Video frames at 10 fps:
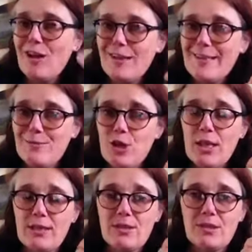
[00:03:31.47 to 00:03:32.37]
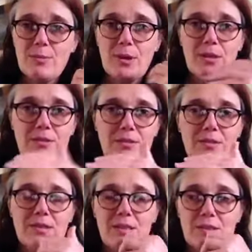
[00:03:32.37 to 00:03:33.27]
I have changed as a
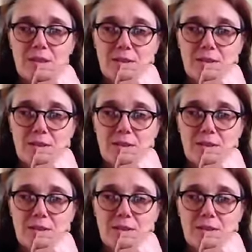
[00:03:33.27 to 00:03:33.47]
person since